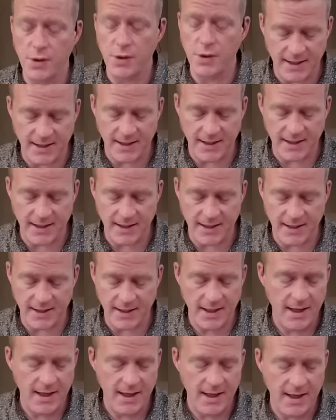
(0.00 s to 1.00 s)
Communities
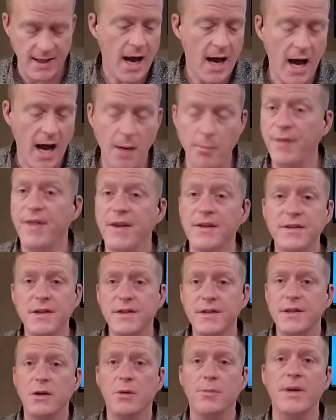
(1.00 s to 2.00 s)
Act. Uh, but this
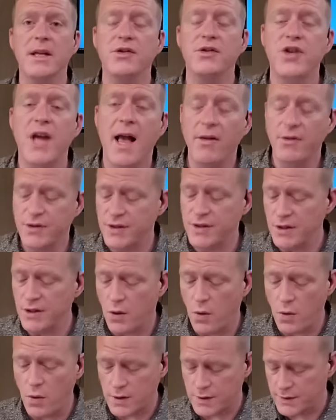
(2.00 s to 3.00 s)
is still being challenged in the
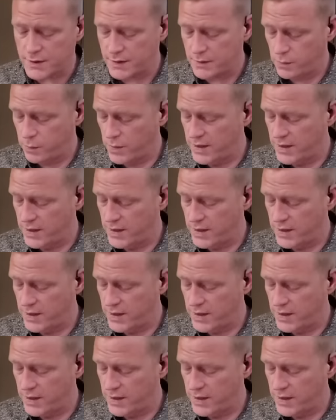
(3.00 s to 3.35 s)
courts.